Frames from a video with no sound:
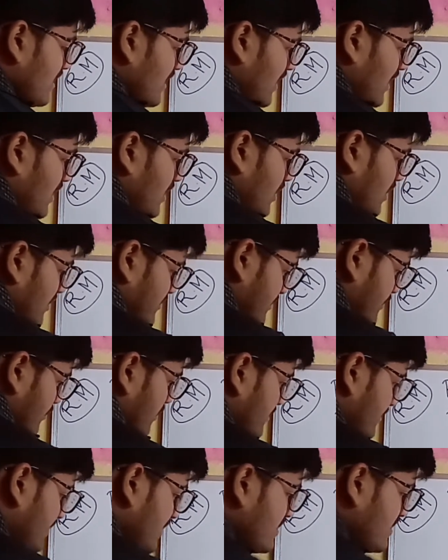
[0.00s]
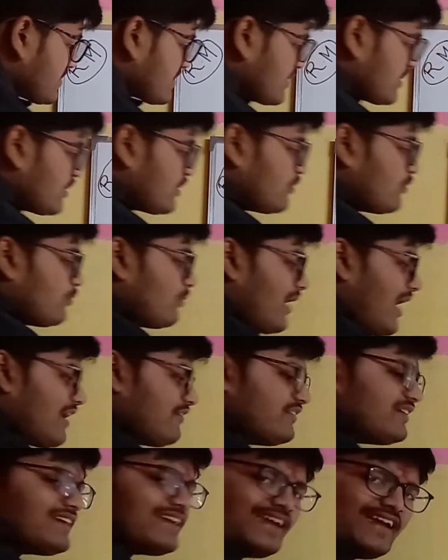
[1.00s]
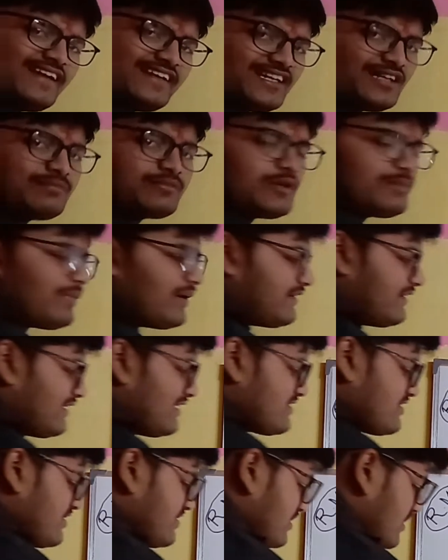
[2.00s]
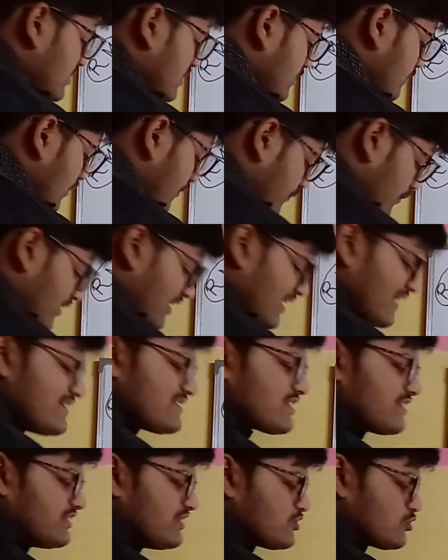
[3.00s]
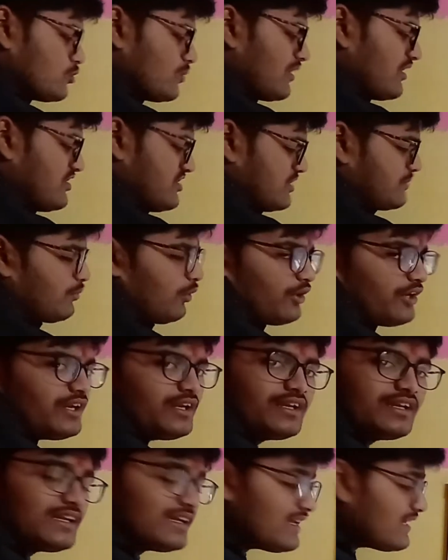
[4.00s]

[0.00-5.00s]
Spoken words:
a circular disk having n number of particles is if you consider this to be a rigid body,